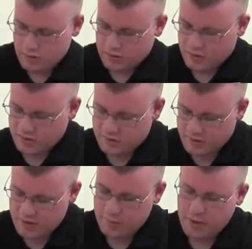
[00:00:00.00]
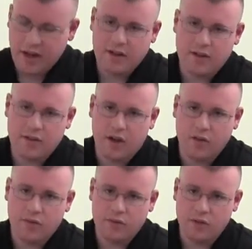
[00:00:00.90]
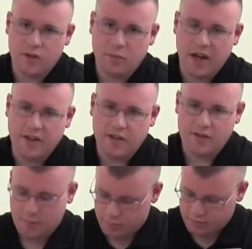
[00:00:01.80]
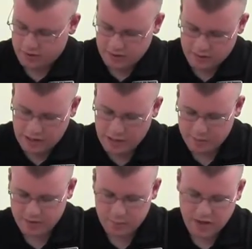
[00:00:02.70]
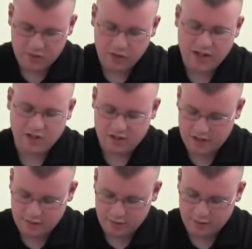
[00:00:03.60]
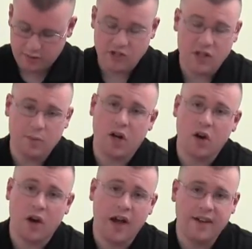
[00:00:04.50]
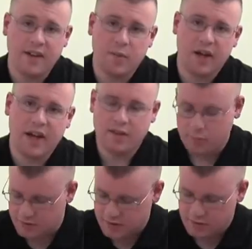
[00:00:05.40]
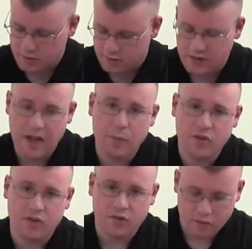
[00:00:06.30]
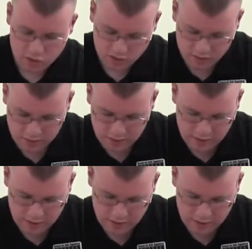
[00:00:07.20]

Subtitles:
So this is the knee pad itself. You can buy these separately. These pants will actually take the legitimate Crye knee pads, but these are the Emerson version.